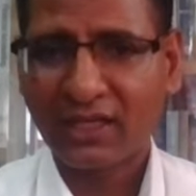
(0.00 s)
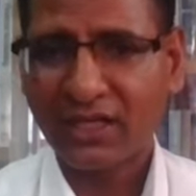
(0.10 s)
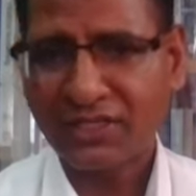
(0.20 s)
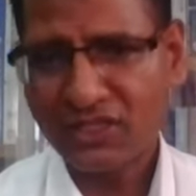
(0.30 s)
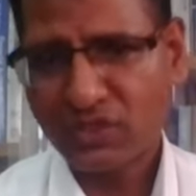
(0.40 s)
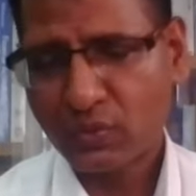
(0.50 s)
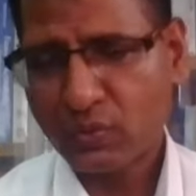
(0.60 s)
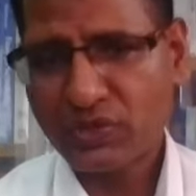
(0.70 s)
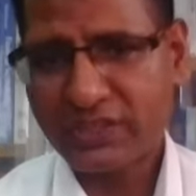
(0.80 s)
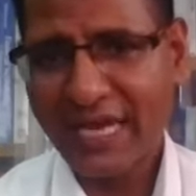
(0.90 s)
But it is
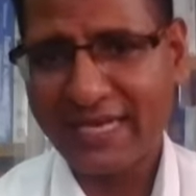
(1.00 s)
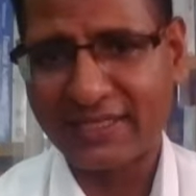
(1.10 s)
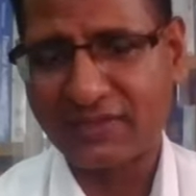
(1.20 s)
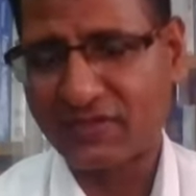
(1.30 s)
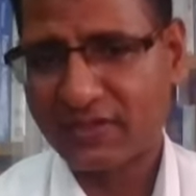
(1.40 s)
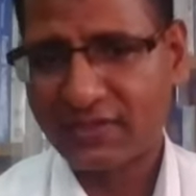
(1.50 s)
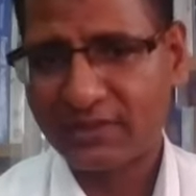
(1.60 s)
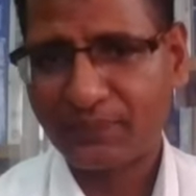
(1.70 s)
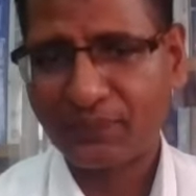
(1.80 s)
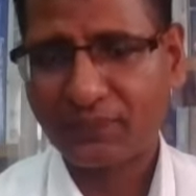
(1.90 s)
too challenge
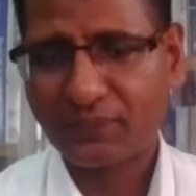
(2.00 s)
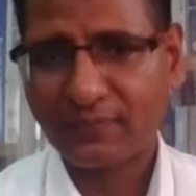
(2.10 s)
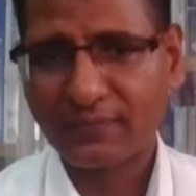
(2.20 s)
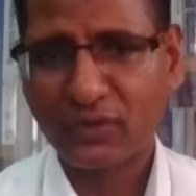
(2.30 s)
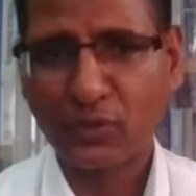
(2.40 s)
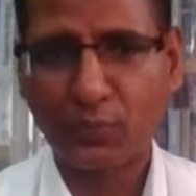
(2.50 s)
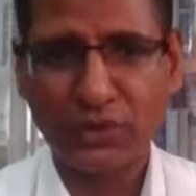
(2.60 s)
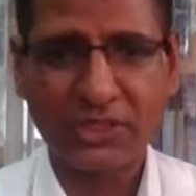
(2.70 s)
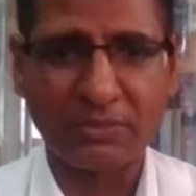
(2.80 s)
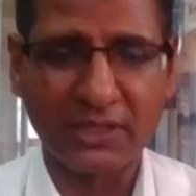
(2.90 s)
to
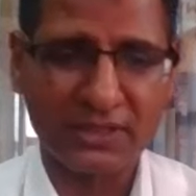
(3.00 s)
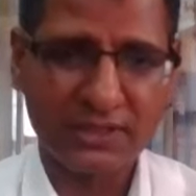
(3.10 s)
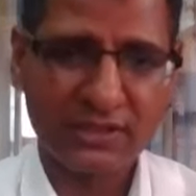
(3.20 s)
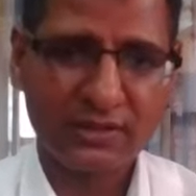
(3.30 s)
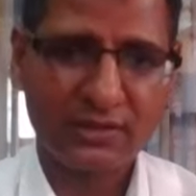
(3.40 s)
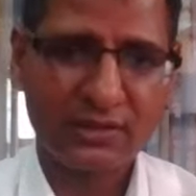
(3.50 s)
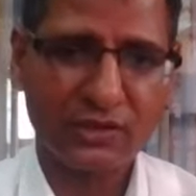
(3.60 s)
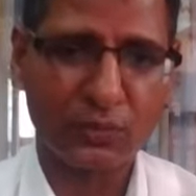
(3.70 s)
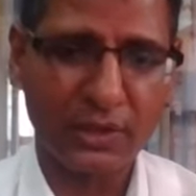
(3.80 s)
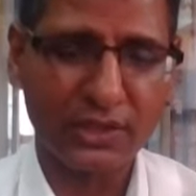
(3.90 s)
motivate
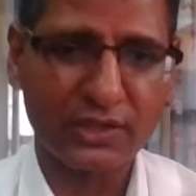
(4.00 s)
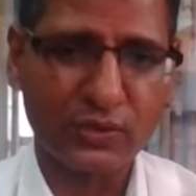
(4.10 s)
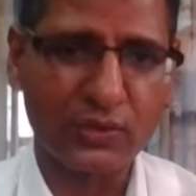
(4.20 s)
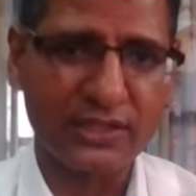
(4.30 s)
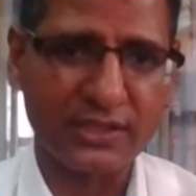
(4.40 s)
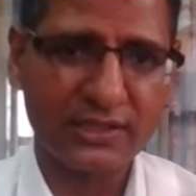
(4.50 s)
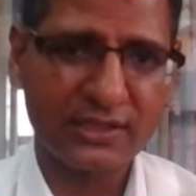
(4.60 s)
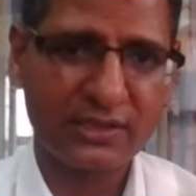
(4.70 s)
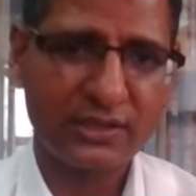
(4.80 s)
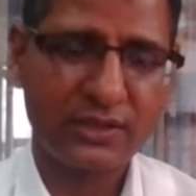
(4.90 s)
human resources,